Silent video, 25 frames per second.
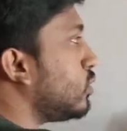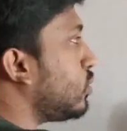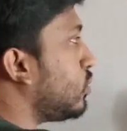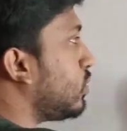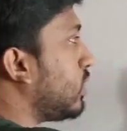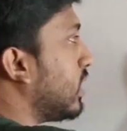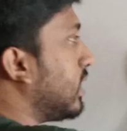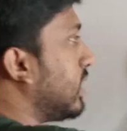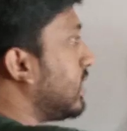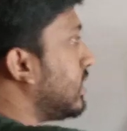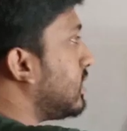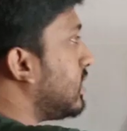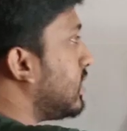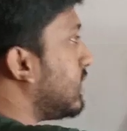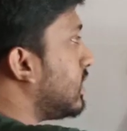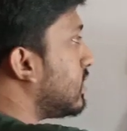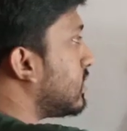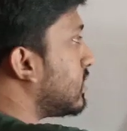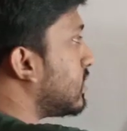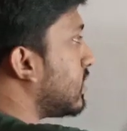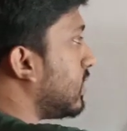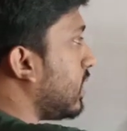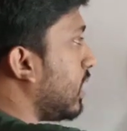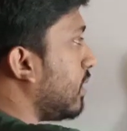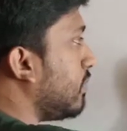36
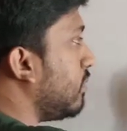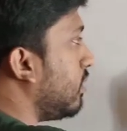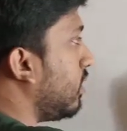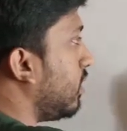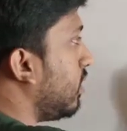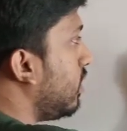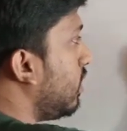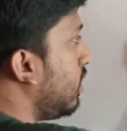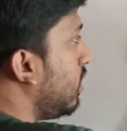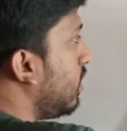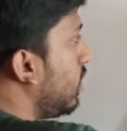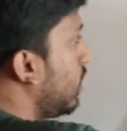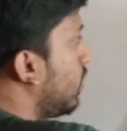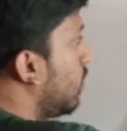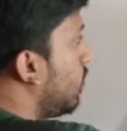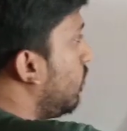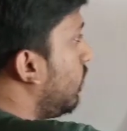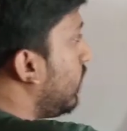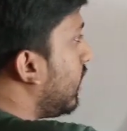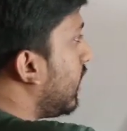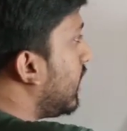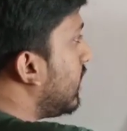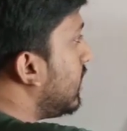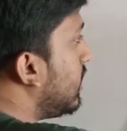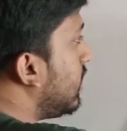is a number,
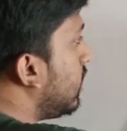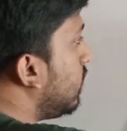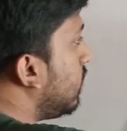we can